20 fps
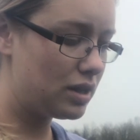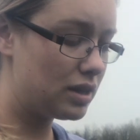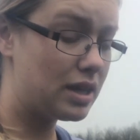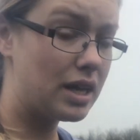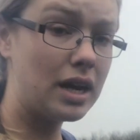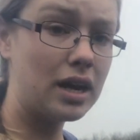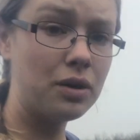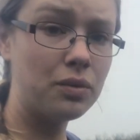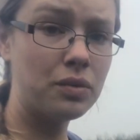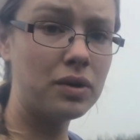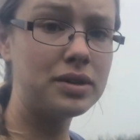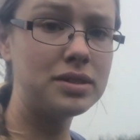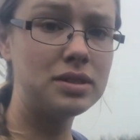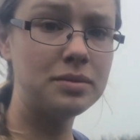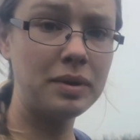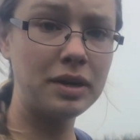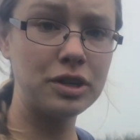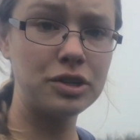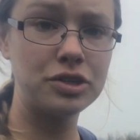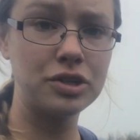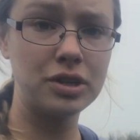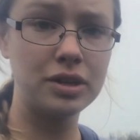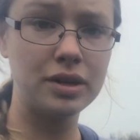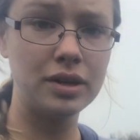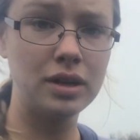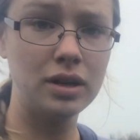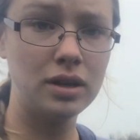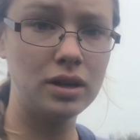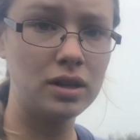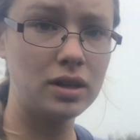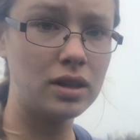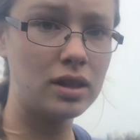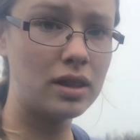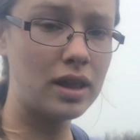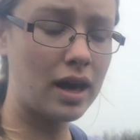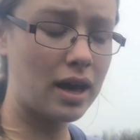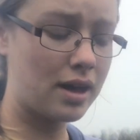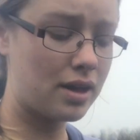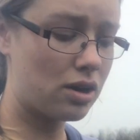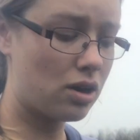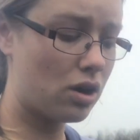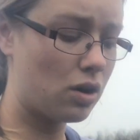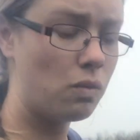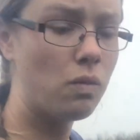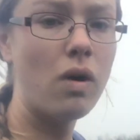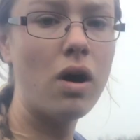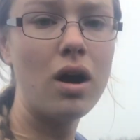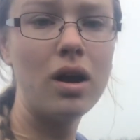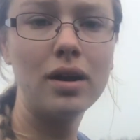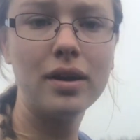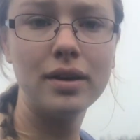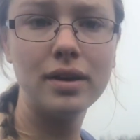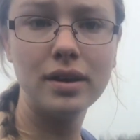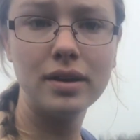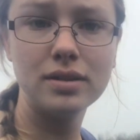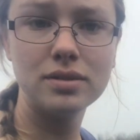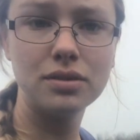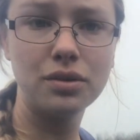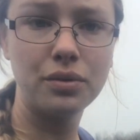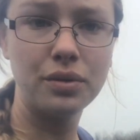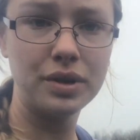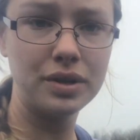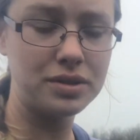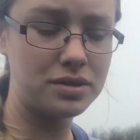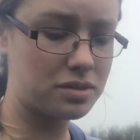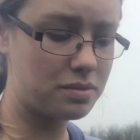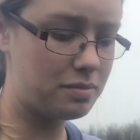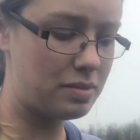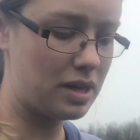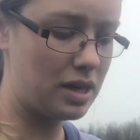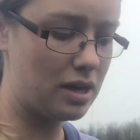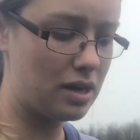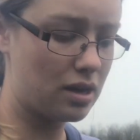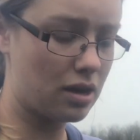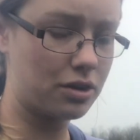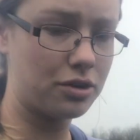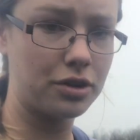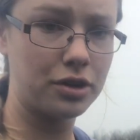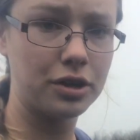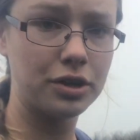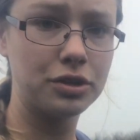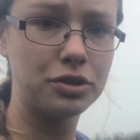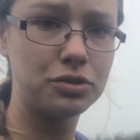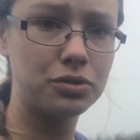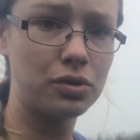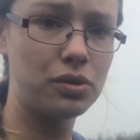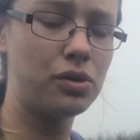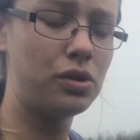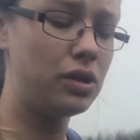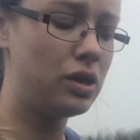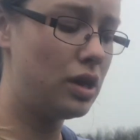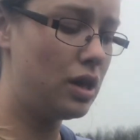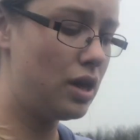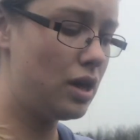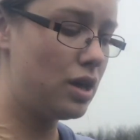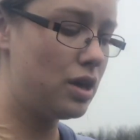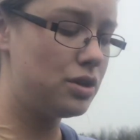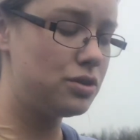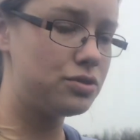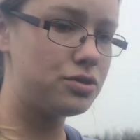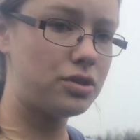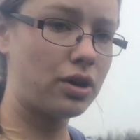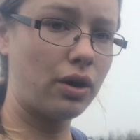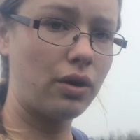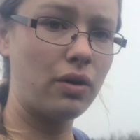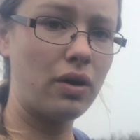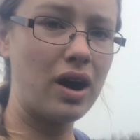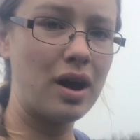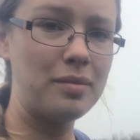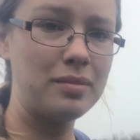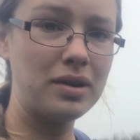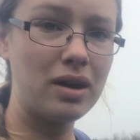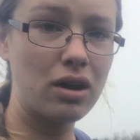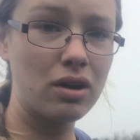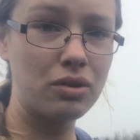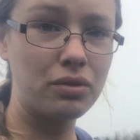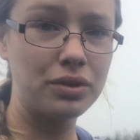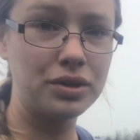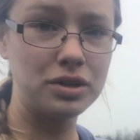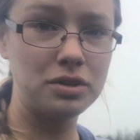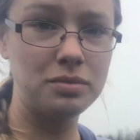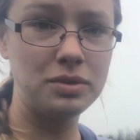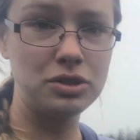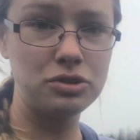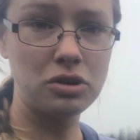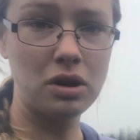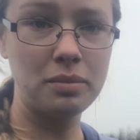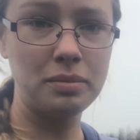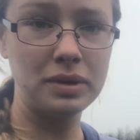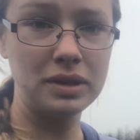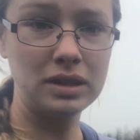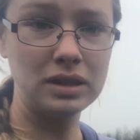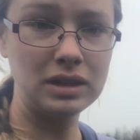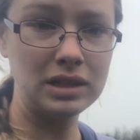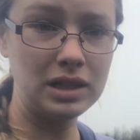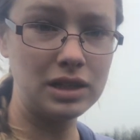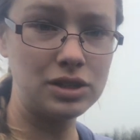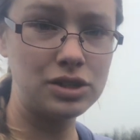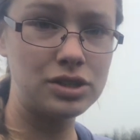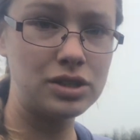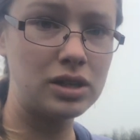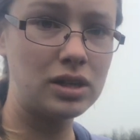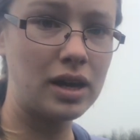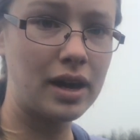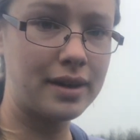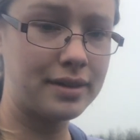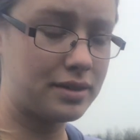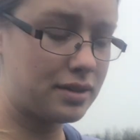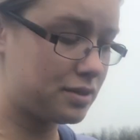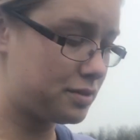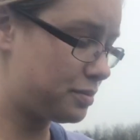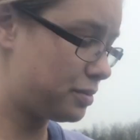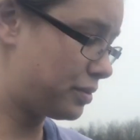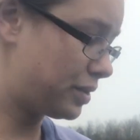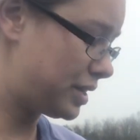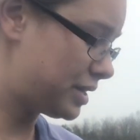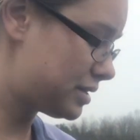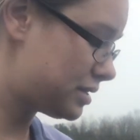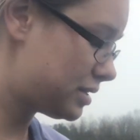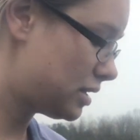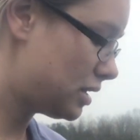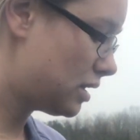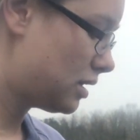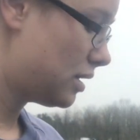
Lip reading: Then I want to make sure that our walk is going to be under control. So I'm not going to be dropping the leash at this point.